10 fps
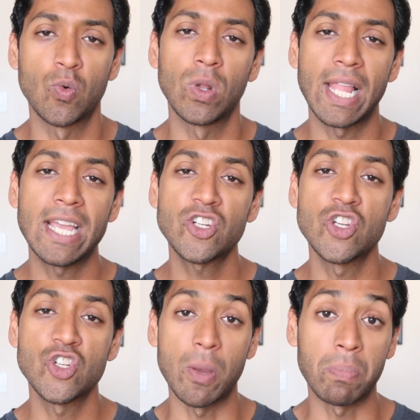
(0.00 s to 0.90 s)
a
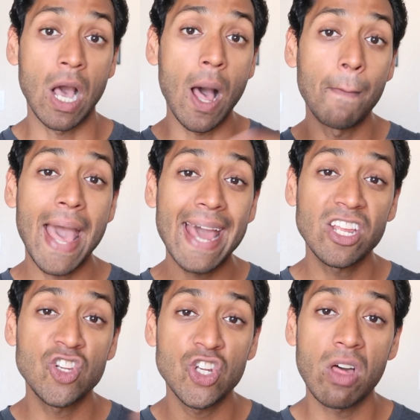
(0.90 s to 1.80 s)
relationship come at
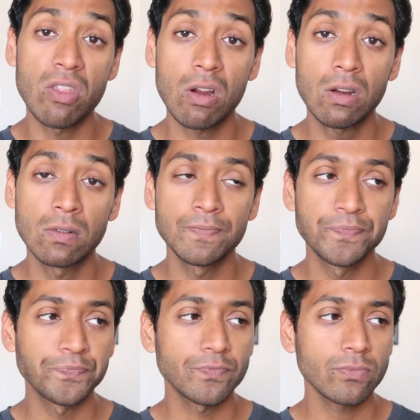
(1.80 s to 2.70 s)
each other
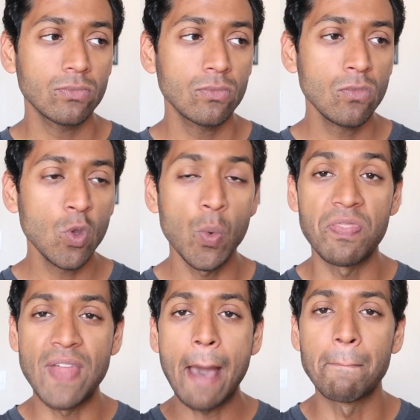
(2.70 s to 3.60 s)

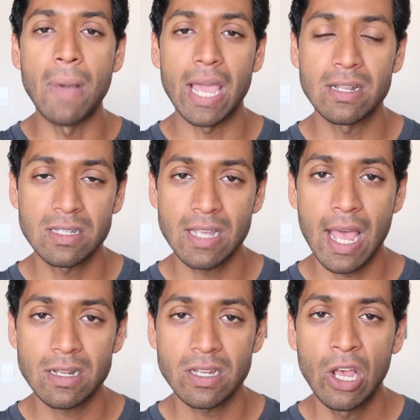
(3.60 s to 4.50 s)
with that
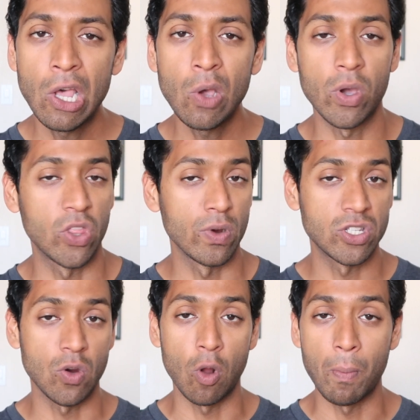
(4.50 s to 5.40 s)
mindset, whether
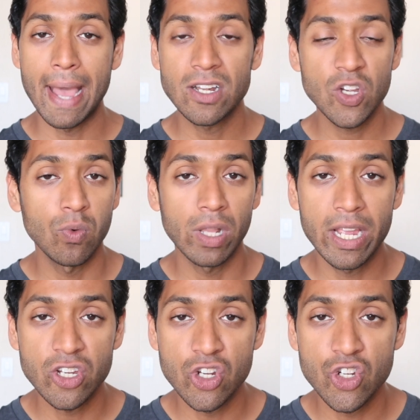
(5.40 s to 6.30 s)
it's a romantic
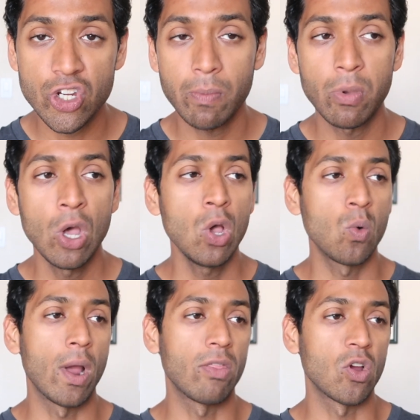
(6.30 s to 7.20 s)
relationship,
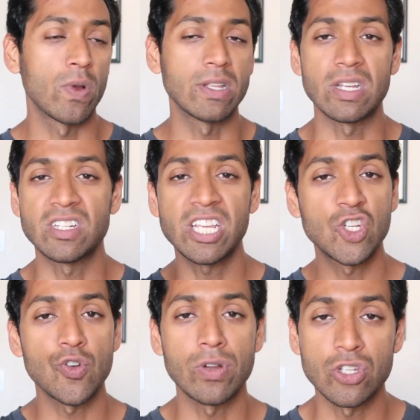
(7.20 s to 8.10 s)
whether it's a
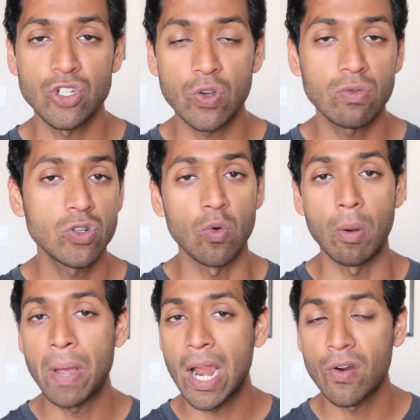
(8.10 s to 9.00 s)
teacher and a student, or a
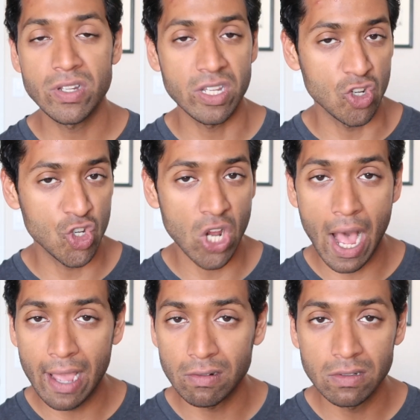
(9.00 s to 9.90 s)
parent and a
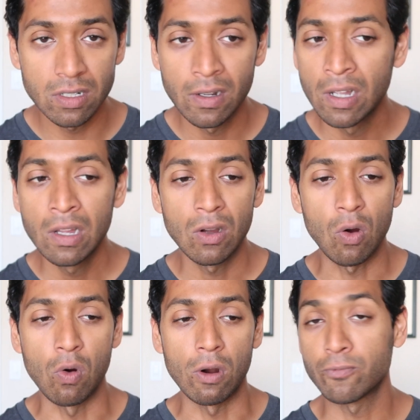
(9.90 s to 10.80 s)
child,
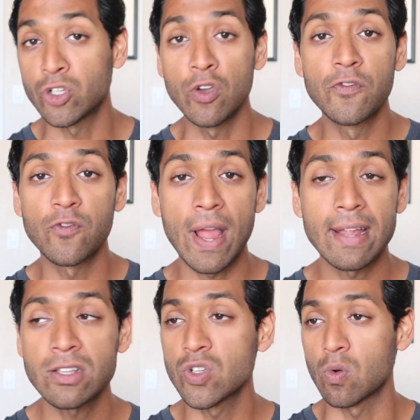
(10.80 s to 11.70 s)
or two
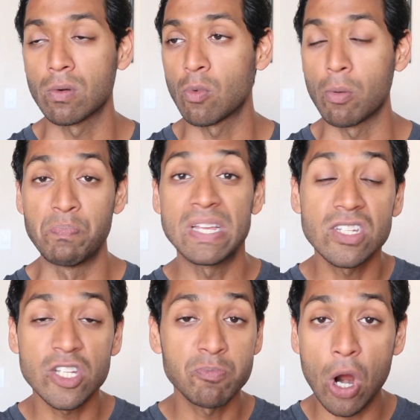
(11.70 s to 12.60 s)
friends, or
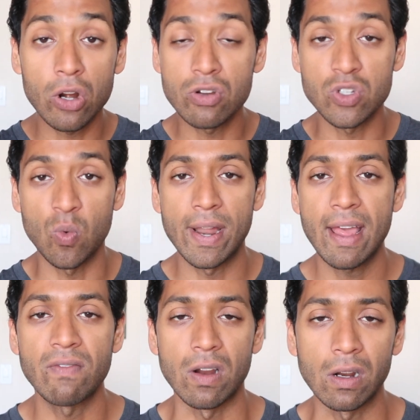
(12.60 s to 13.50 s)
business partners, or
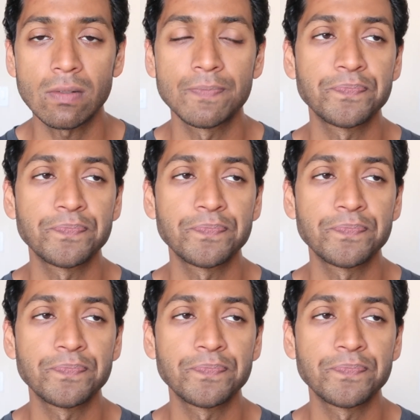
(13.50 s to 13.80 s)
whatever,